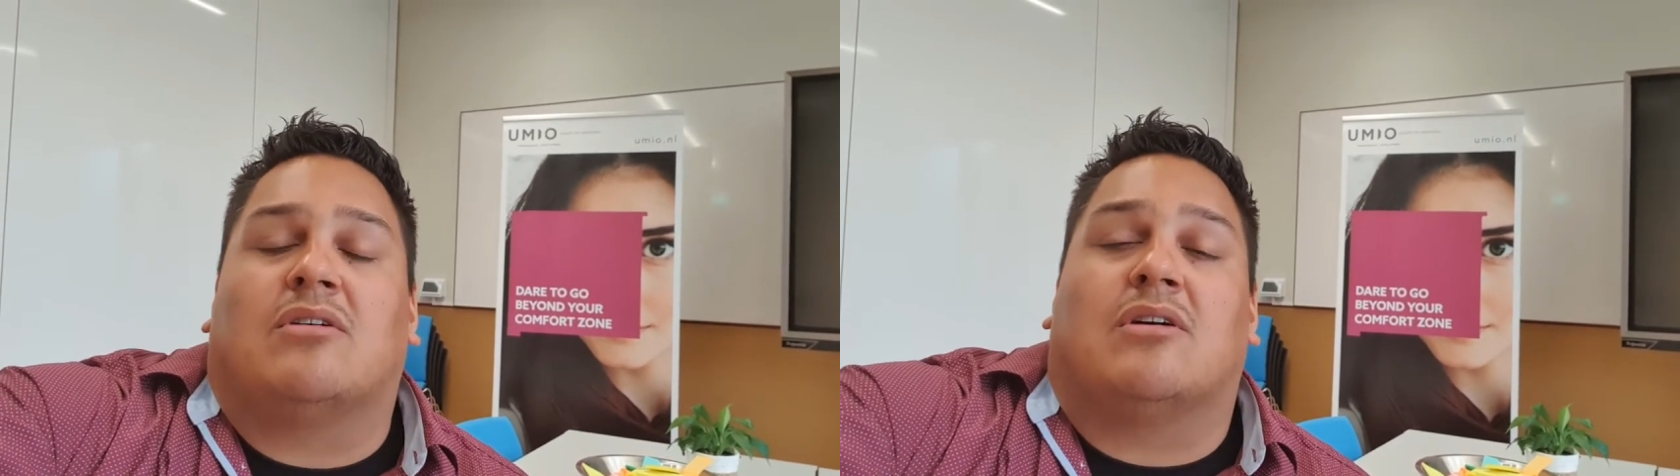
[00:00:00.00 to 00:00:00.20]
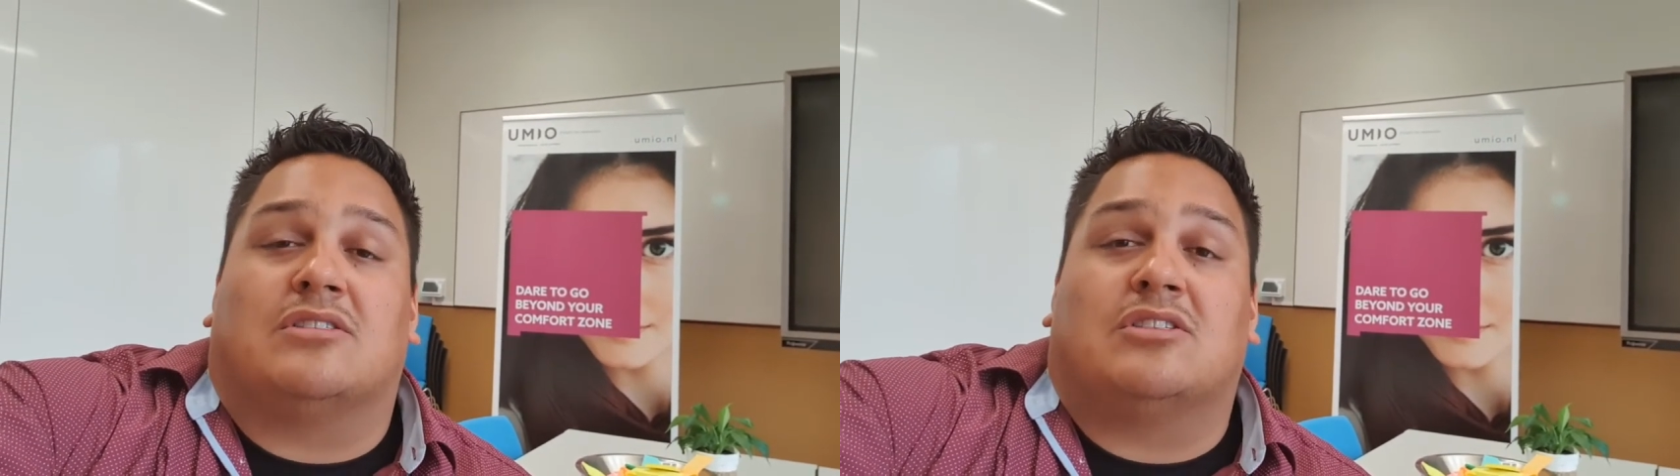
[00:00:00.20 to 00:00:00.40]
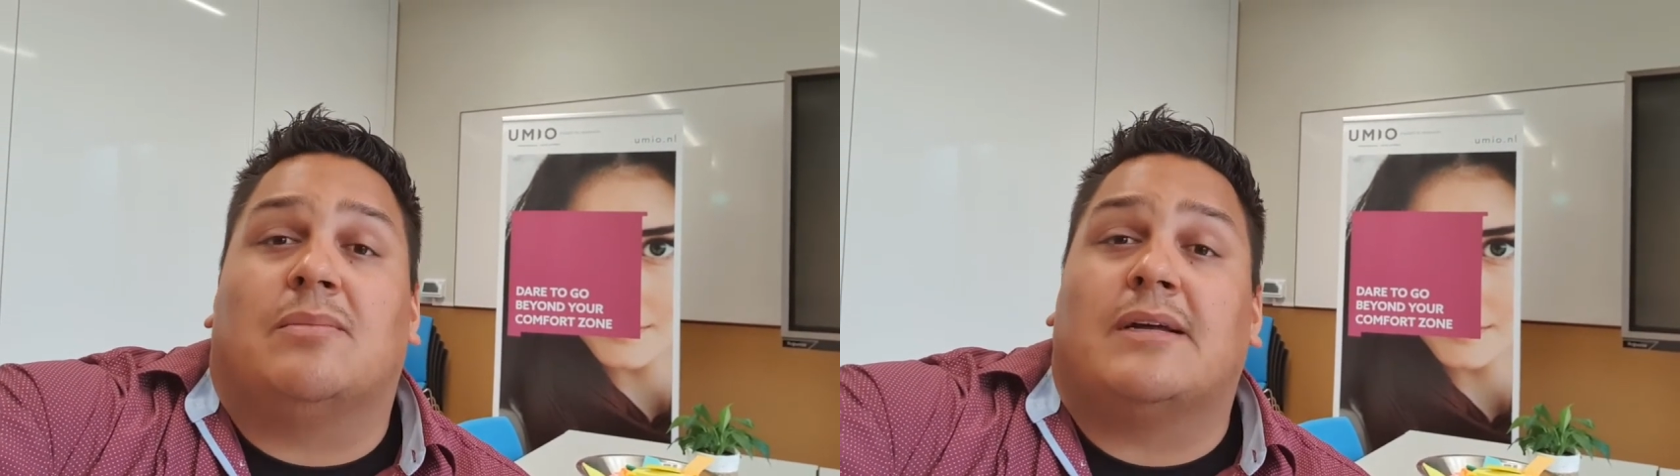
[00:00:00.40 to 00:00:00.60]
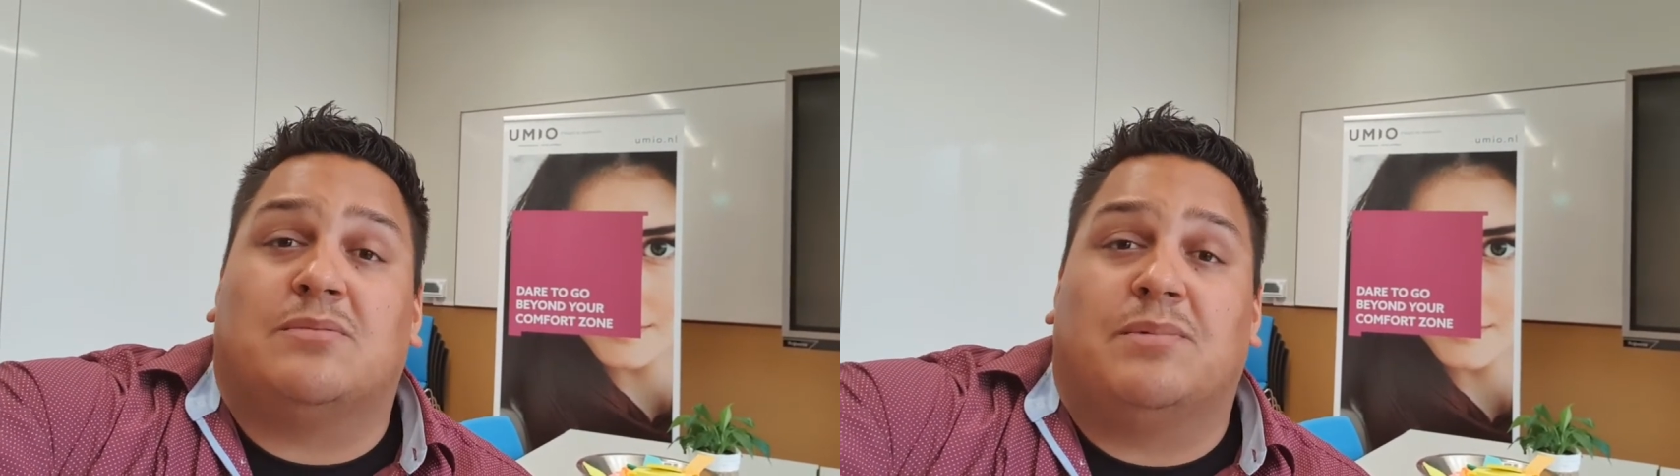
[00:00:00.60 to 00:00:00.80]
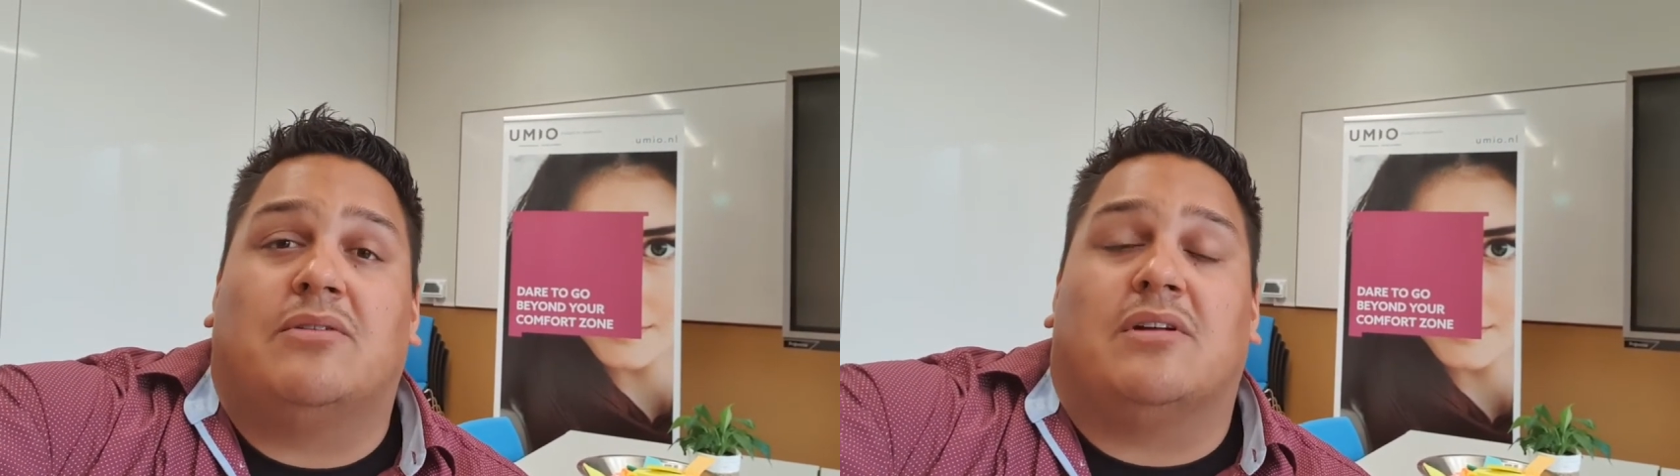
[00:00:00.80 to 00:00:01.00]
customer
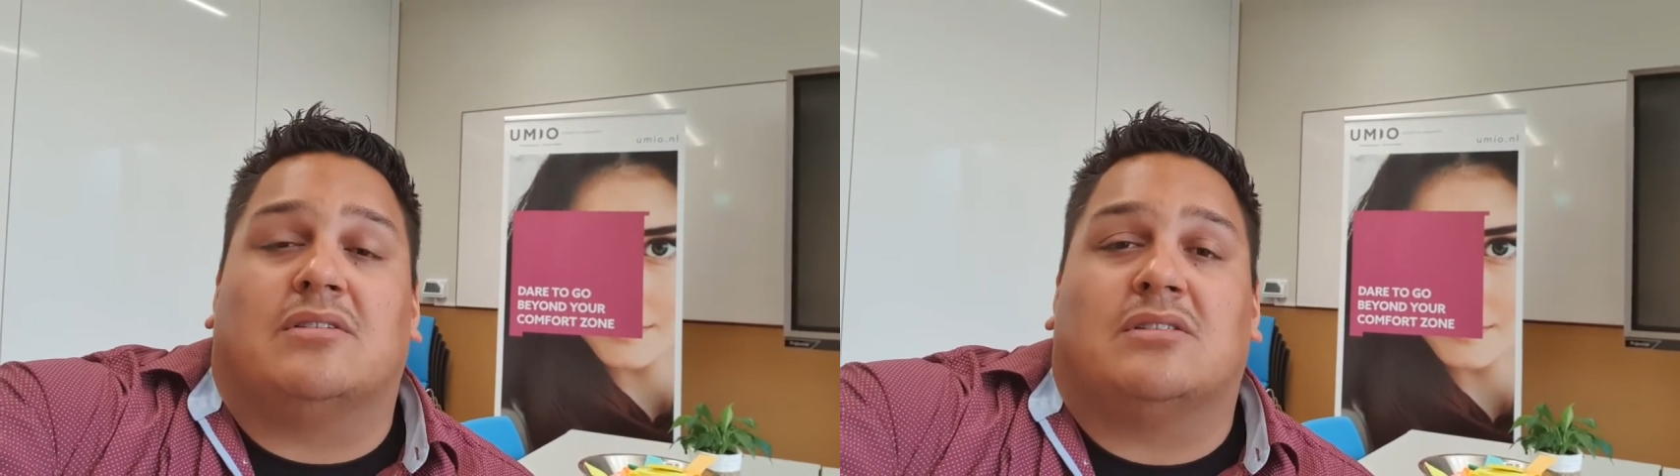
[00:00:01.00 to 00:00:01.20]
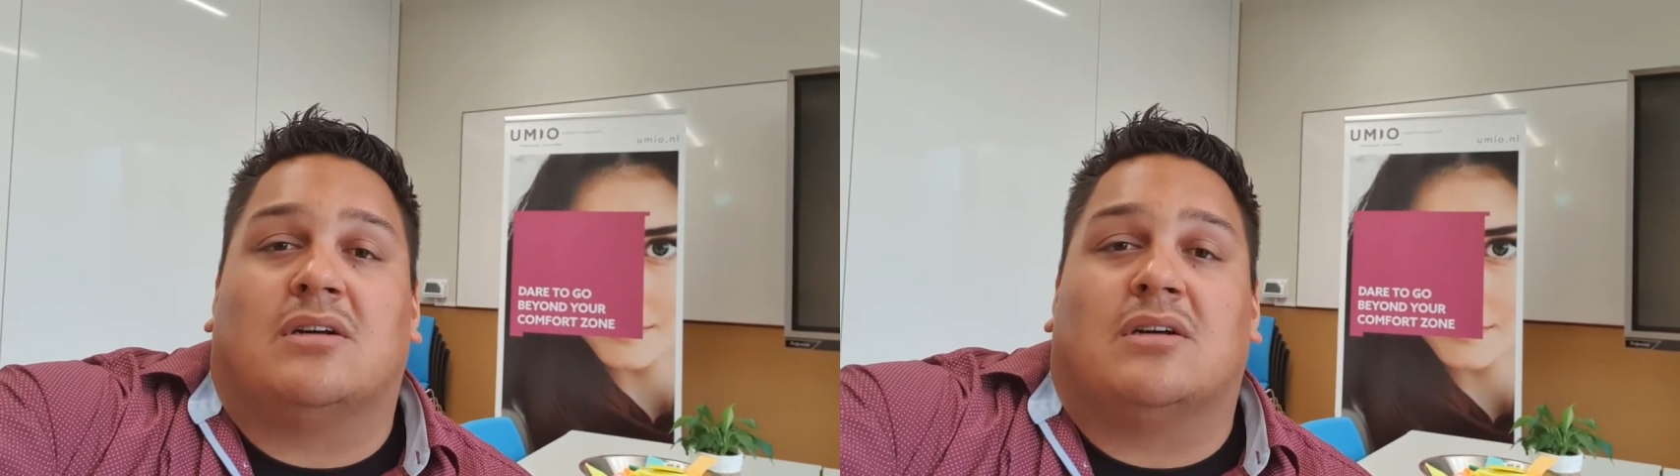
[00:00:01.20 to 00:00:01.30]
experience.